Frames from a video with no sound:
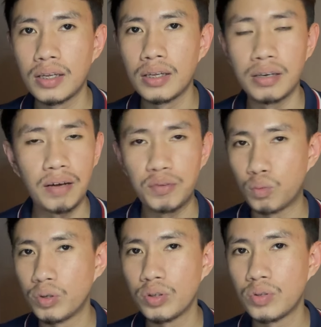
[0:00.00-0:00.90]
And after
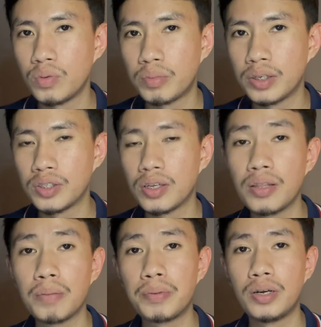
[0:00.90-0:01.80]
1 to 2 months,
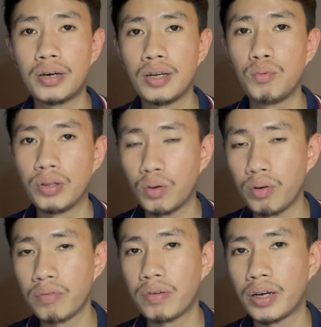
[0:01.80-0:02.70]
the PRA will
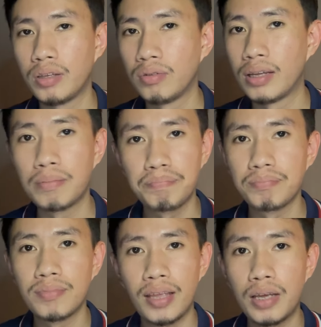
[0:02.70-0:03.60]
notify you that,
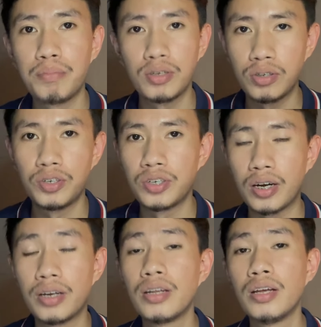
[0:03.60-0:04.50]
hey, Mr.
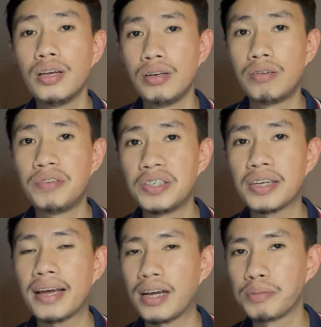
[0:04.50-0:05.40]
John, your
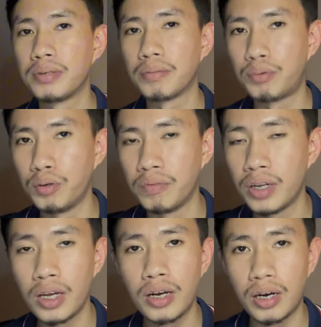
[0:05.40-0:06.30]
visa has been approved.
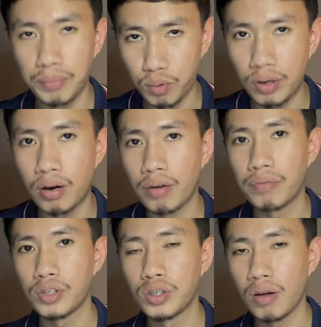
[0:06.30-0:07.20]
Come to our
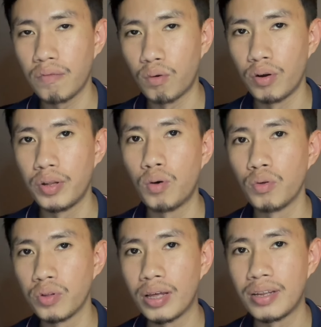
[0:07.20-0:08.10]
office for the
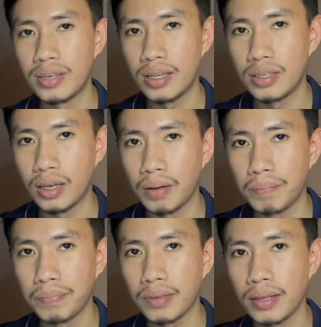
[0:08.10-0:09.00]
oath taking.
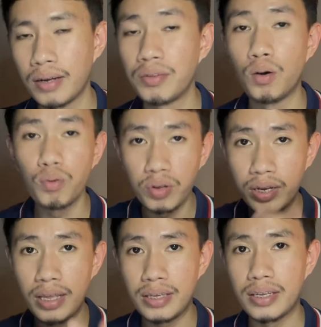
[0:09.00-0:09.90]
Now, the oath
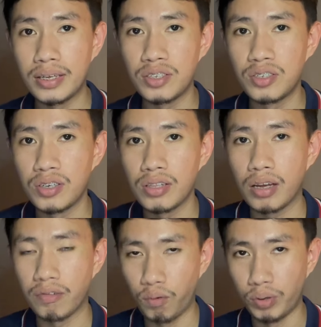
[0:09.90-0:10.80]
taking is just like
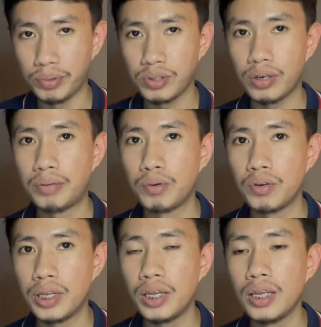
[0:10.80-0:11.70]
a formal
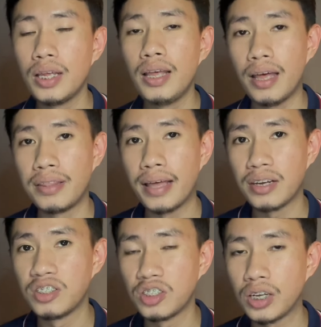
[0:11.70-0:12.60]
ceremony, and that
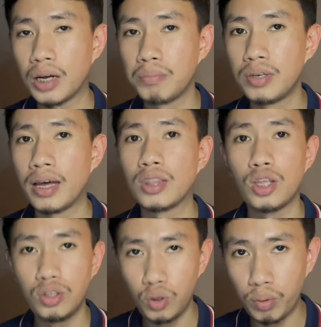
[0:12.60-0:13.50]
is the time that
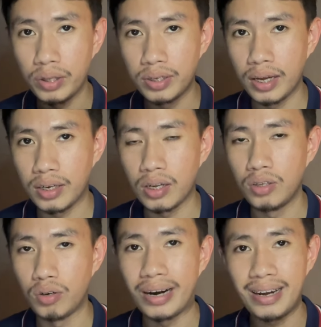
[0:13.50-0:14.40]
you will get
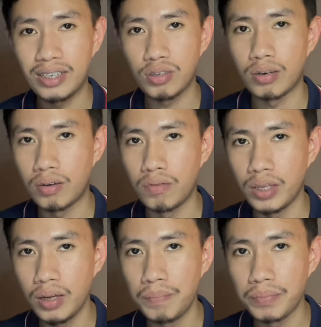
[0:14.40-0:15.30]
your SRV